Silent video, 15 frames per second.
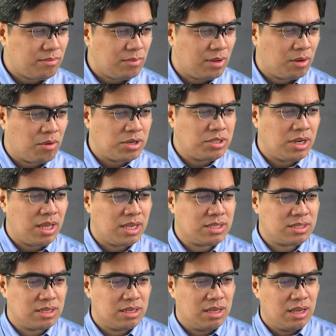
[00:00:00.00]
question
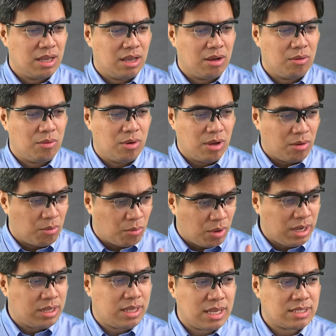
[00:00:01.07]
is,
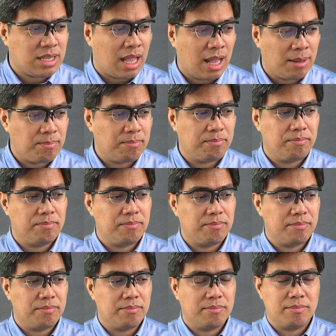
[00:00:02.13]
will this help
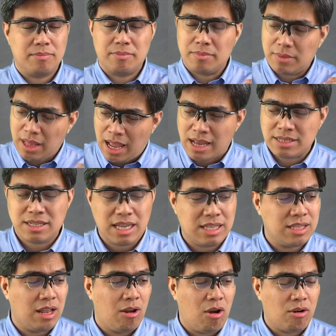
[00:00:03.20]
us in
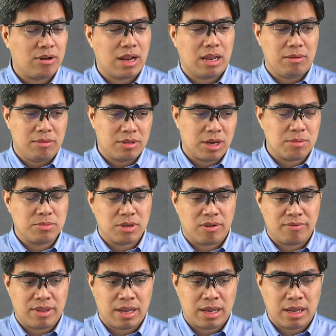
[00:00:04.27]
the long run in terms
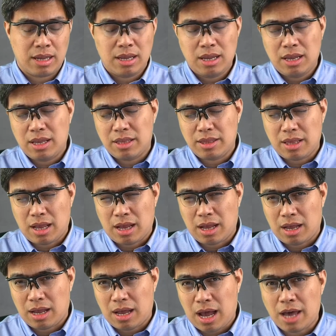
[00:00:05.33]
of the
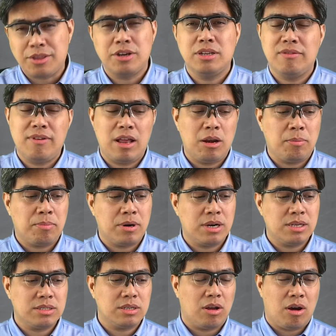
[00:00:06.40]
other
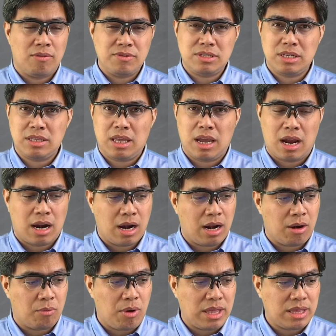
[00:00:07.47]
developers? Obviously, they
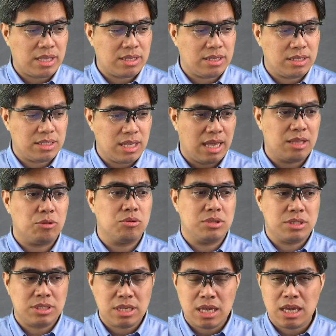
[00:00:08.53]
are waiting to
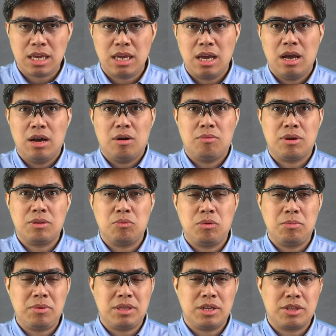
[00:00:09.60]
see what will
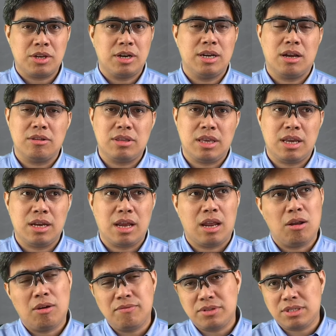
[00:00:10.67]
be the turnout here. And
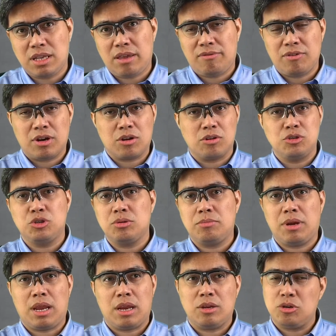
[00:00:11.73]
obviously, if you're a consumer
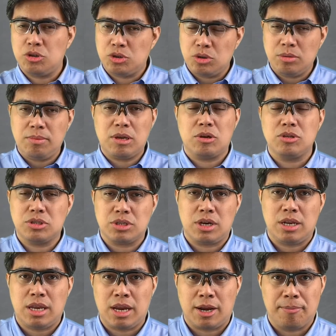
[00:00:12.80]
here, you should be
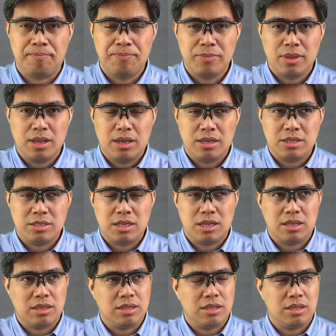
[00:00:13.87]
concerned here.
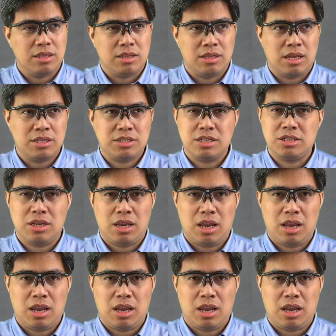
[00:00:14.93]
Not just,